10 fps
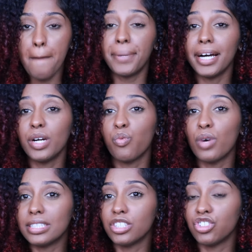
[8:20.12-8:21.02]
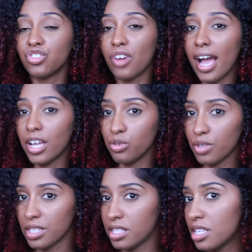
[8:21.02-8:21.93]
But once it's dry,
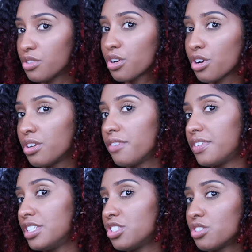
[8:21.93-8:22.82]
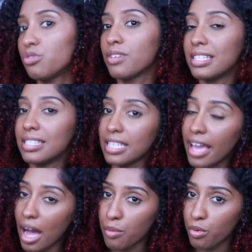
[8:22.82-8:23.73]
you can see the curl definition, you can
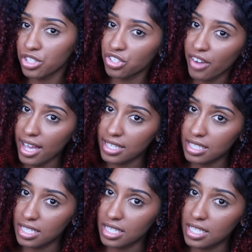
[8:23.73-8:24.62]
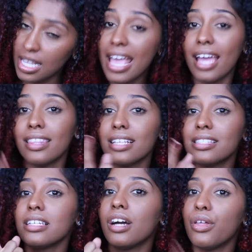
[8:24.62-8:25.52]
see how moisturized it is. And
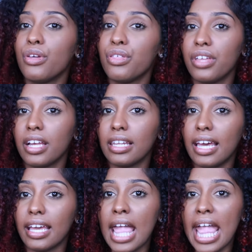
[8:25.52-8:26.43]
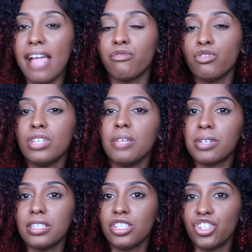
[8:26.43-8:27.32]
that's the other thing. Like, if you
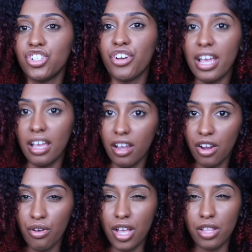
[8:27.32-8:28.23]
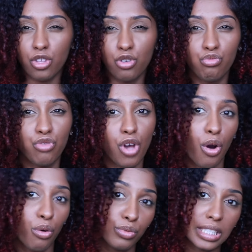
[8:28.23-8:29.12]
deep condition your hair and you
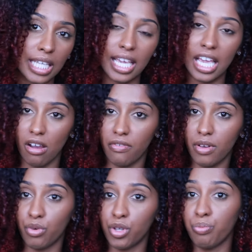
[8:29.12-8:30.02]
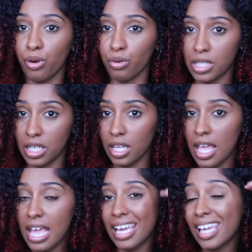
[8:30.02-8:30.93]
don't take care of it with
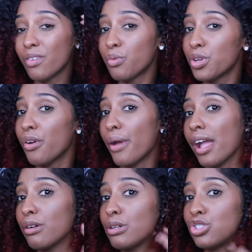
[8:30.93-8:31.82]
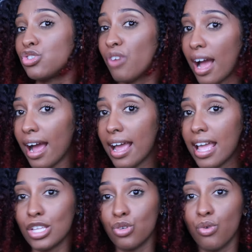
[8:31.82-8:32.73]
protein, even when your hair is dry
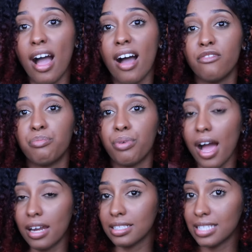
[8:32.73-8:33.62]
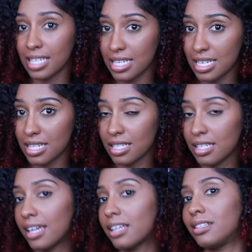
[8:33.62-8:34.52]
and you have product in it,
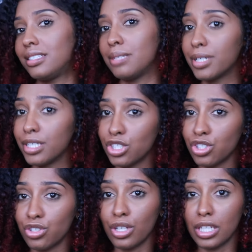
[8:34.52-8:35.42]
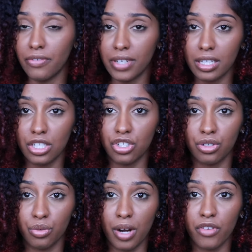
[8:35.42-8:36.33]
like a deep conditioner, a leave in
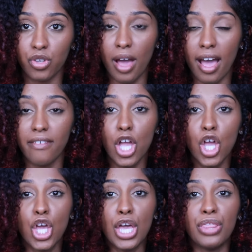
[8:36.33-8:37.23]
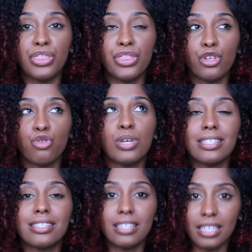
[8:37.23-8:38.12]
conditioner, whatever you have, you
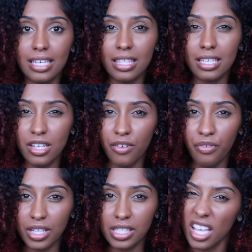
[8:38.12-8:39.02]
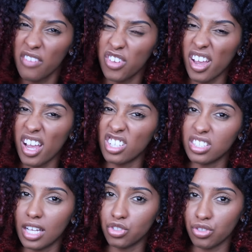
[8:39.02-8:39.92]
can see the difference if your hair
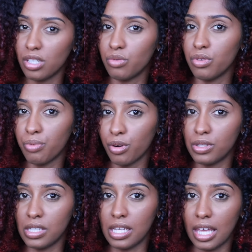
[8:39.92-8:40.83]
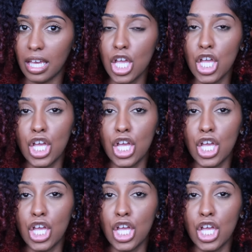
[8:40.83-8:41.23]
is not treated with protein. Like,